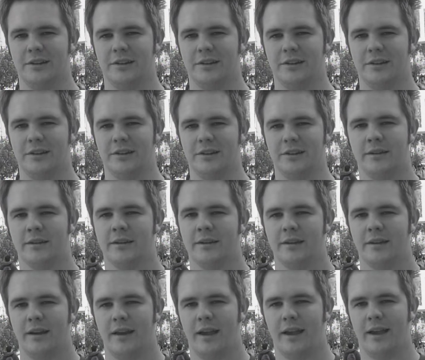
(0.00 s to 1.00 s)
We're
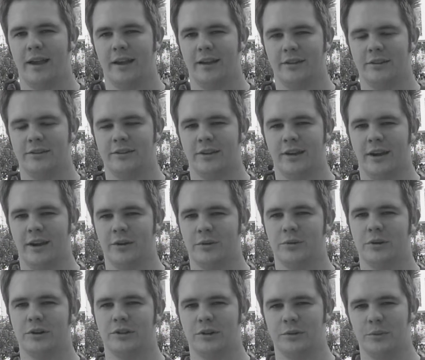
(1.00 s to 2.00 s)

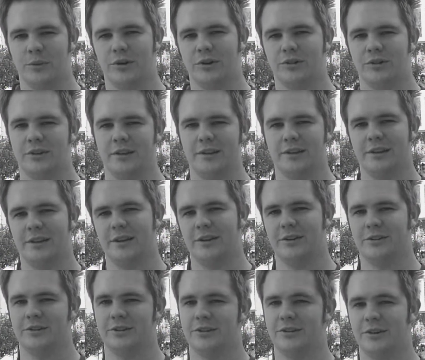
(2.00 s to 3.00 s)
at the mercy of
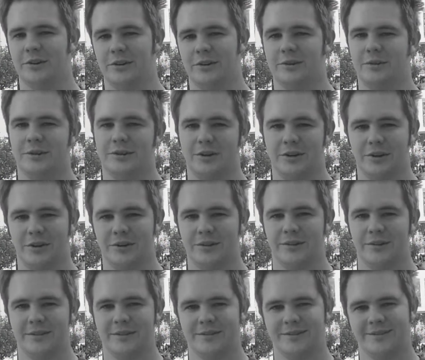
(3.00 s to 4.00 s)
leaders that don't know what they're
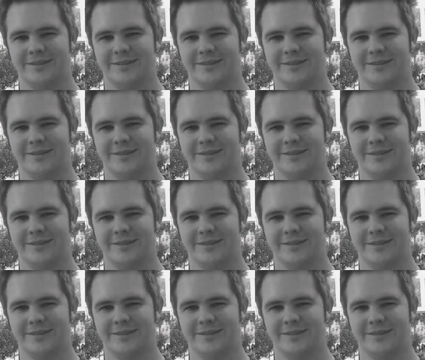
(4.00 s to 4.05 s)
doing.